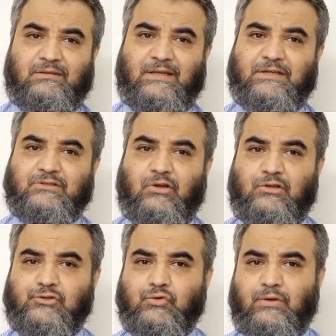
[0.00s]
that is
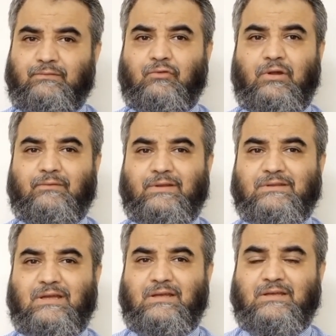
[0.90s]
also
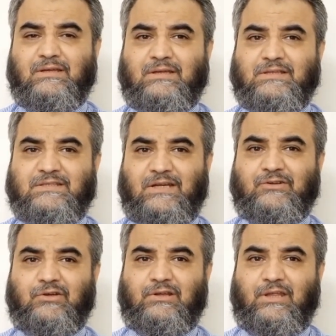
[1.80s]
involving the
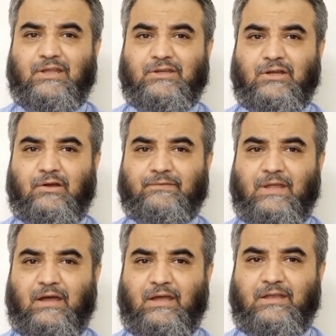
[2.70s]
central area of
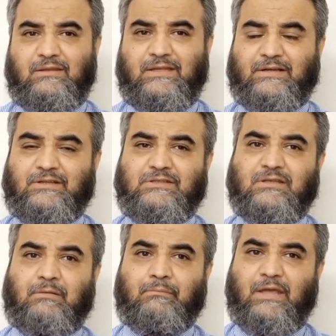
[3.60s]
the eye, that is
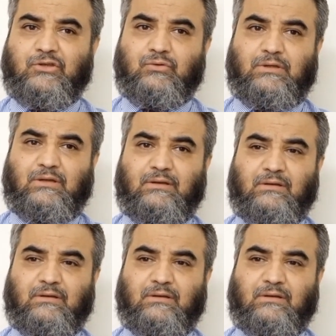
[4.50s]
macula.